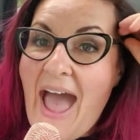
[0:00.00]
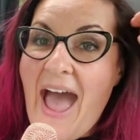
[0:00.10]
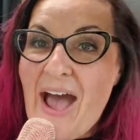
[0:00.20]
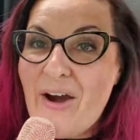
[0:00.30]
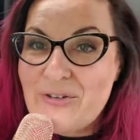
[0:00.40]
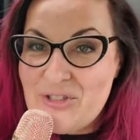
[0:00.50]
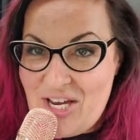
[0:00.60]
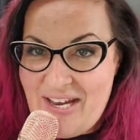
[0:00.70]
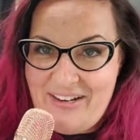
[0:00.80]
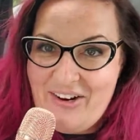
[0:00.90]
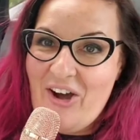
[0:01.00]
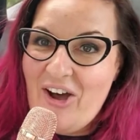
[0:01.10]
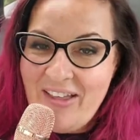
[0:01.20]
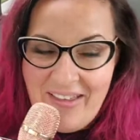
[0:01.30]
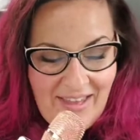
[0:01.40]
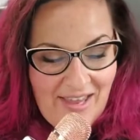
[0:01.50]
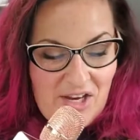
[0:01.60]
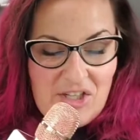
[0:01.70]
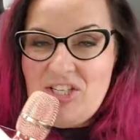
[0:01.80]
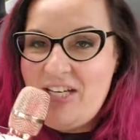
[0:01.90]
Down channel.
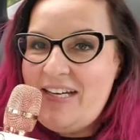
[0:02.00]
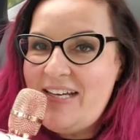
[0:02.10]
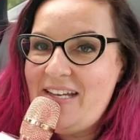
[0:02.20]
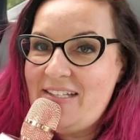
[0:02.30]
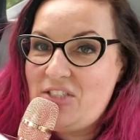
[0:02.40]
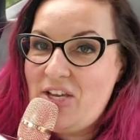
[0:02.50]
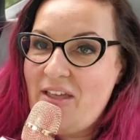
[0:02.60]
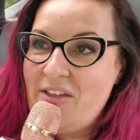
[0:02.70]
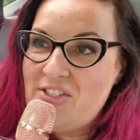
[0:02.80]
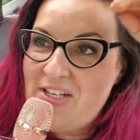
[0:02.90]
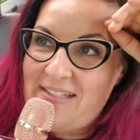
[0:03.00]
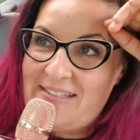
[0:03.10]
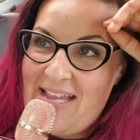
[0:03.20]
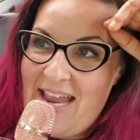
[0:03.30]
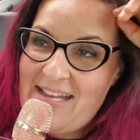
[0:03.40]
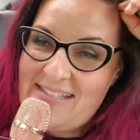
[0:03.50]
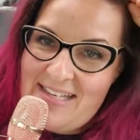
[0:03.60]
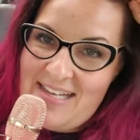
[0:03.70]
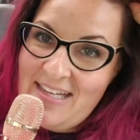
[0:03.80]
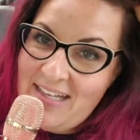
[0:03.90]
She is challenging
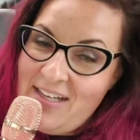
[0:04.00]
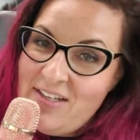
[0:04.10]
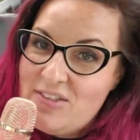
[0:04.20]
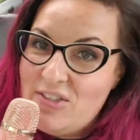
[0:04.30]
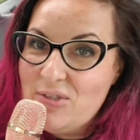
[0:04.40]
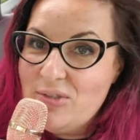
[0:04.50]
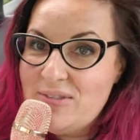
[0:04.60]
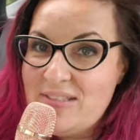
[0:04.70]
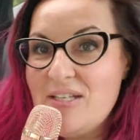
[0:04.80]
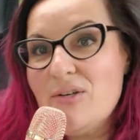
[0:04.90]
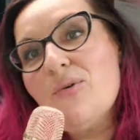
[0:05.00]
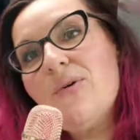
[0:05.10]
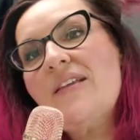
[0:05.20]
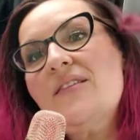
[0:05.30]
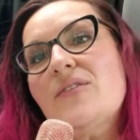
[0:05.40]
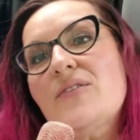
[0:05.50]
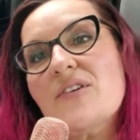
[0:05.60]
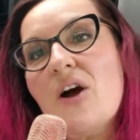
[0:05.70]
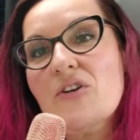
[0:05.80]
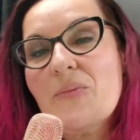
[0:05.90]
Sandy to see who can
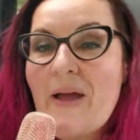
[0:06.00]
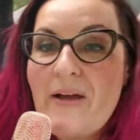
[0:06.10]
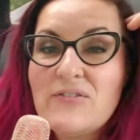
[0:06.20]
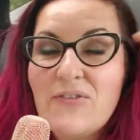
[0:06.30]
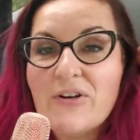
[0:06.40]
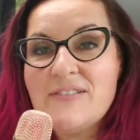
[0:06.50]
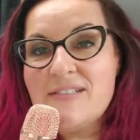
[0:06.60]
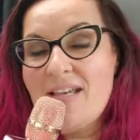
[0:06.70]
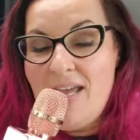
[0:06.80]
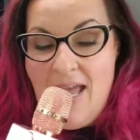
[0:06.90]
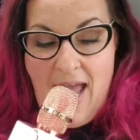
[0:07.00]
lose one hundred pounds first.